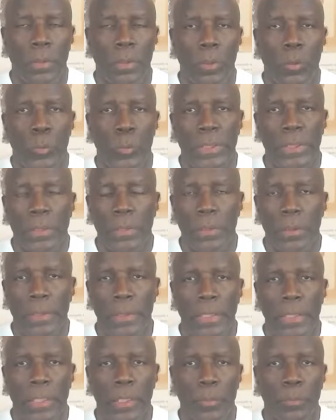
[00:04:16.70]
We can look
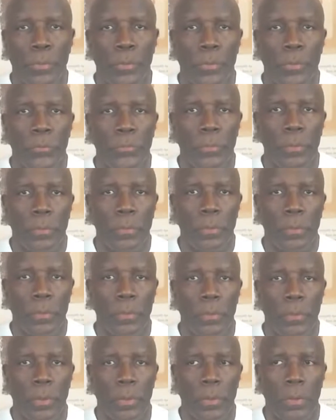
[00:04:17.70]
at a person's
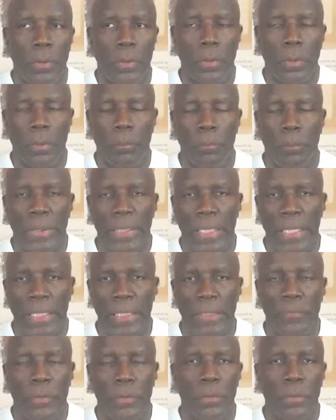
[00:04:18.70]

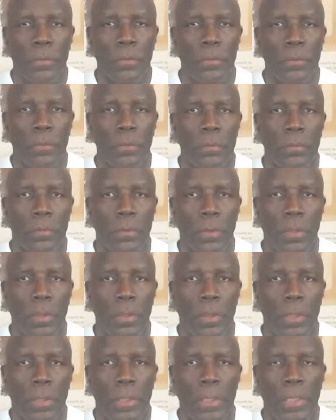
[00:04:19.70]
behavior
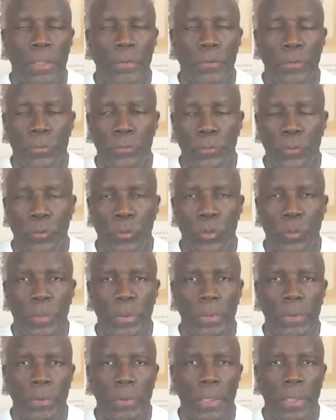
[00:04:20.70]
and
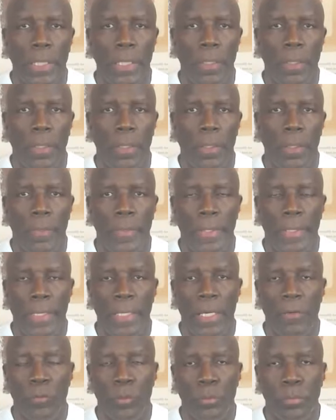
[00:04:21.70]
determine that they
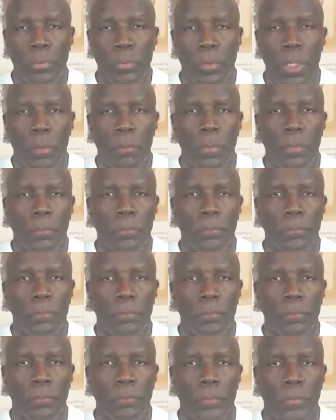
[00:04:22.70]
have a problem.
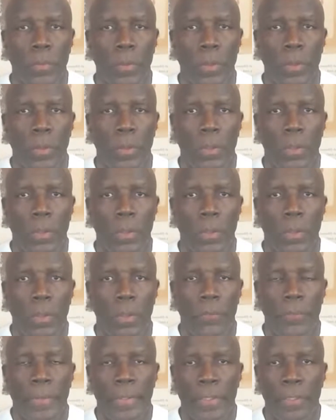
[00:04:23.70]

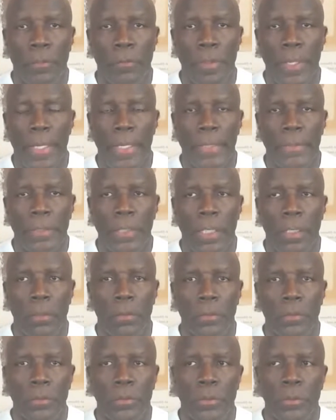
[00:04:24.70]
They're crying
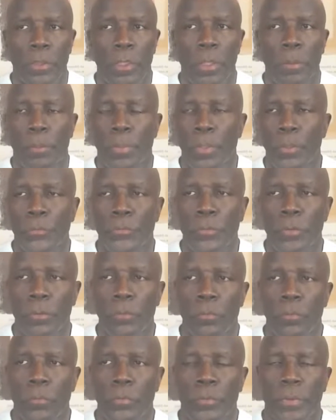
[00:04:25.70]
out. A
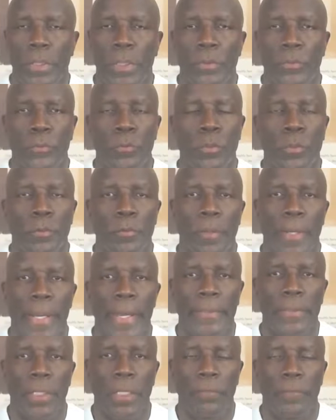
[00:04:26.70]
person said, you're
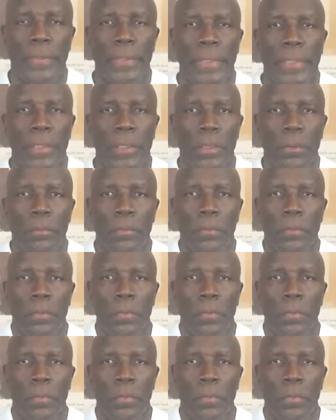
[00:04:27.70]
crying out for help.